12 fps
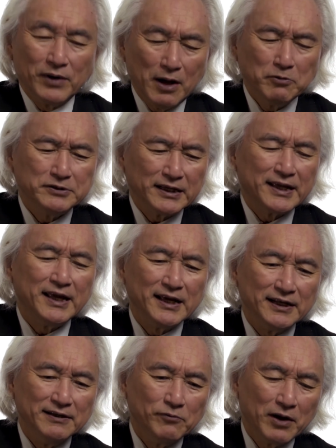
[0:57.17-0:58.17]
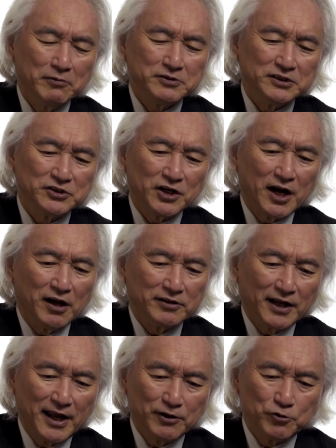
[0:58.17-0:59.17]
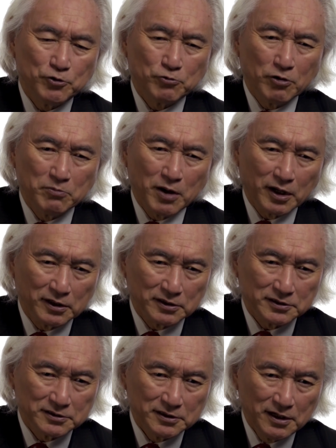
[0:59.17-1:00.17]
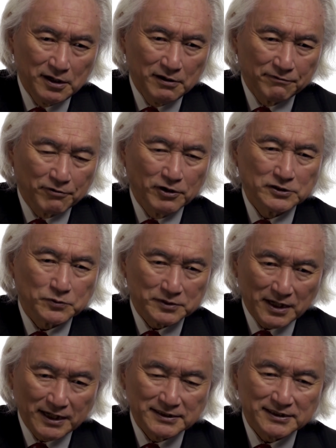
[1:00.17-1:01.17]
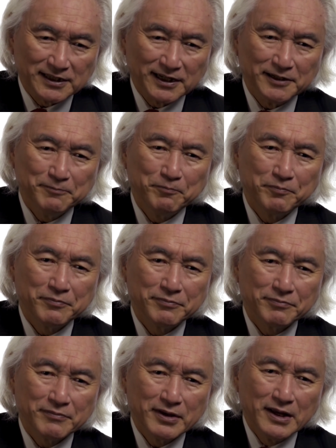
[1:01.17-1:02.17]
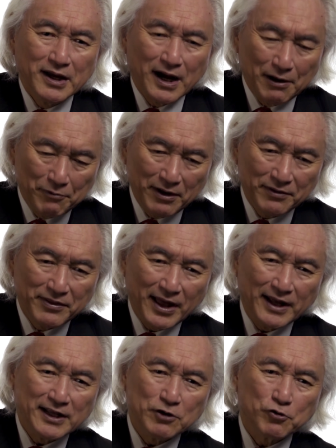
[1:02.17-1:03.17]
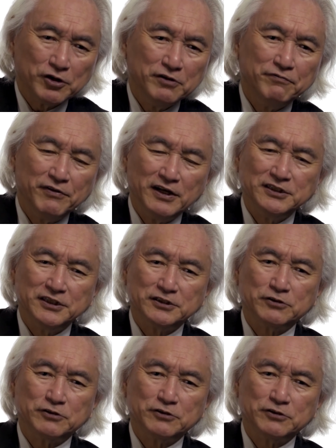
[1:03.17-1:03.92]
When I was a kid, when I was a child, I had two role models. First was Einstein, I read that he couldn't finish